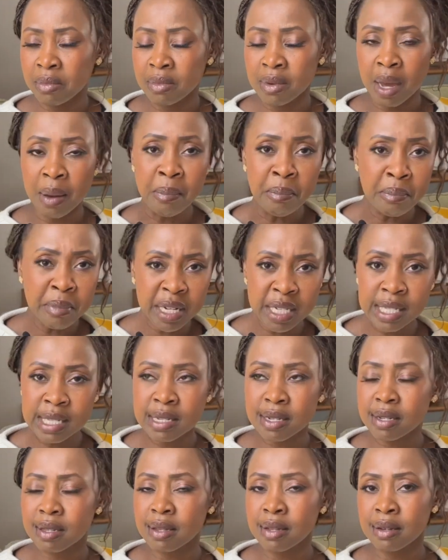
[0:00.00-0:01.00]

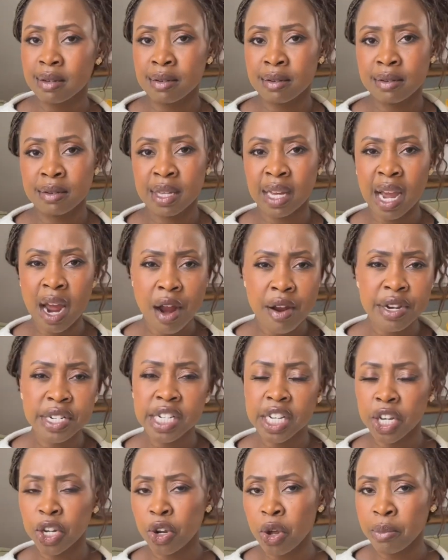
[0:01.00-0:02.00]
amidst the current
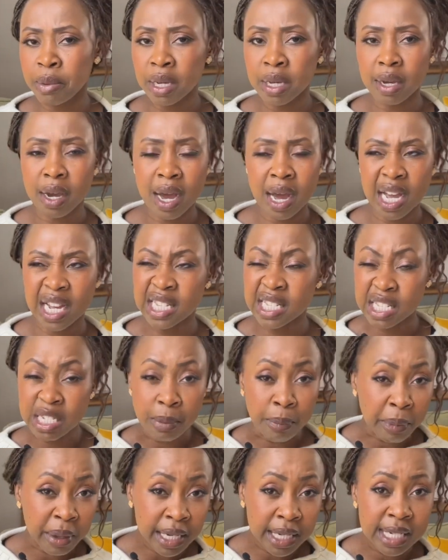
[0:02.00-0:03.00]
economic
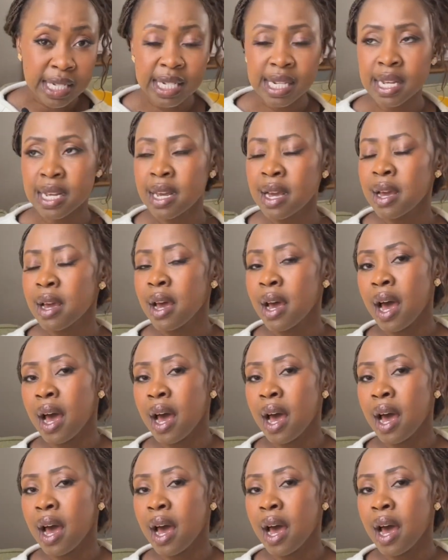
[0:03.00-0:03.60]
instability,